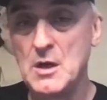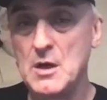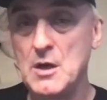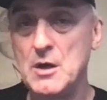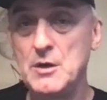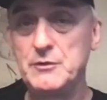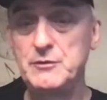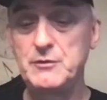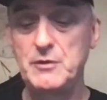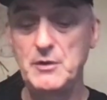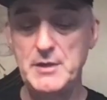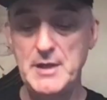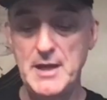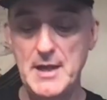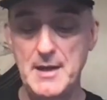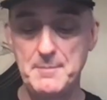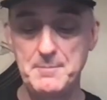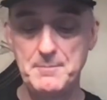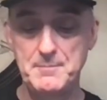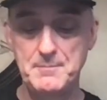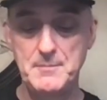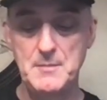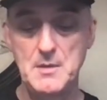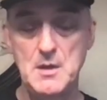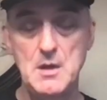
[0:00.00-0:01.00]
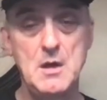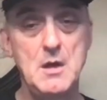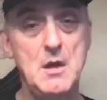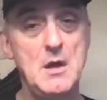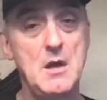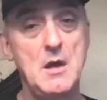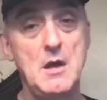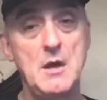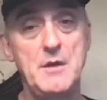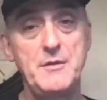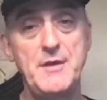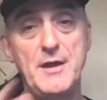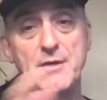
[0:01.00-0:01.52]
So yeah,
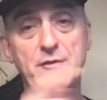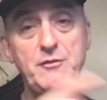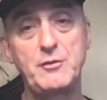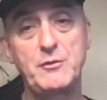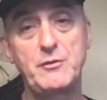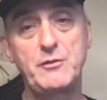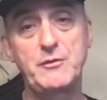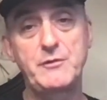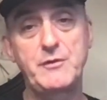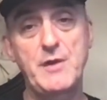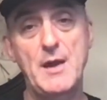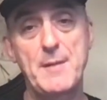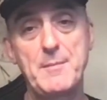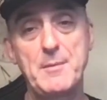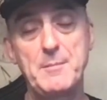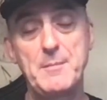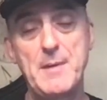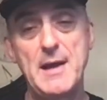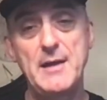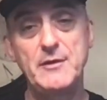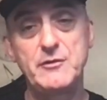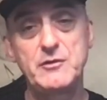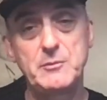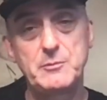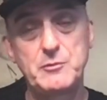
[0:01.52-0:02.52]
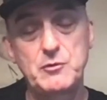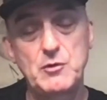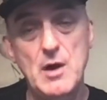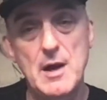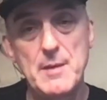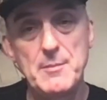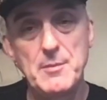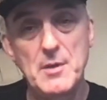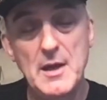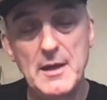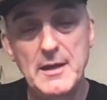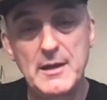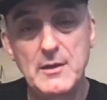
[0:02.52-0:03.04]
thanks for stopping by. Subscribe,
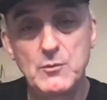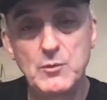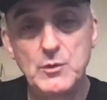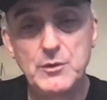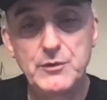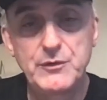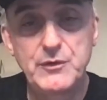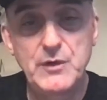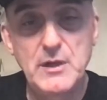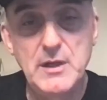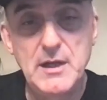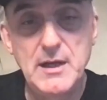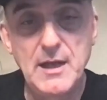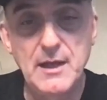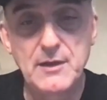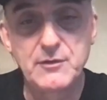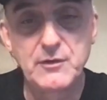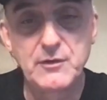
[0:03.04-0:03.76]
like, and we'll see you next